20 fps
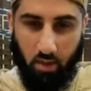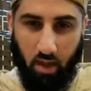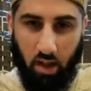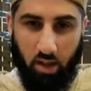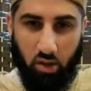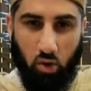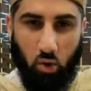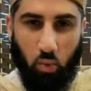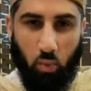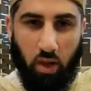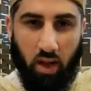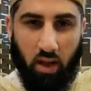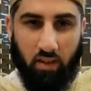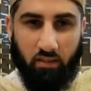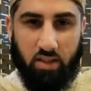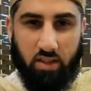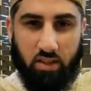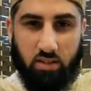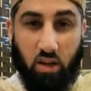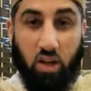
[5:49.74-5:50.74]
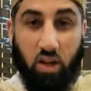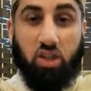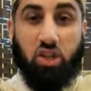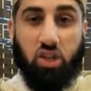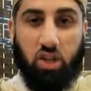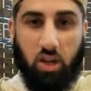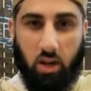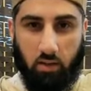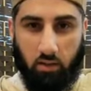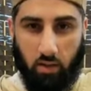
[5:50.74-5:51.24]
you know, we have this
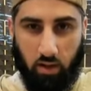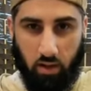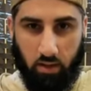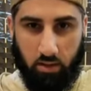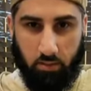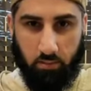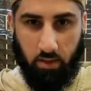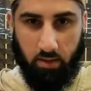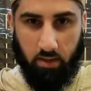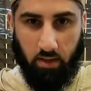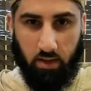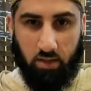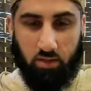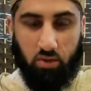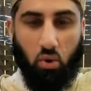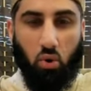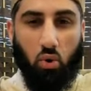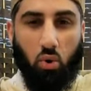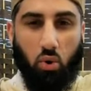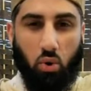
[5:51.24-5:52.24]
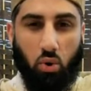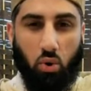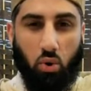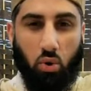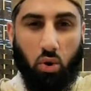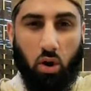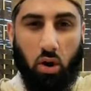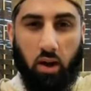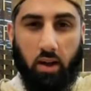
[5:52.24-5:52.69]
khashya of Allah subhanahu wa ta'ala, this awe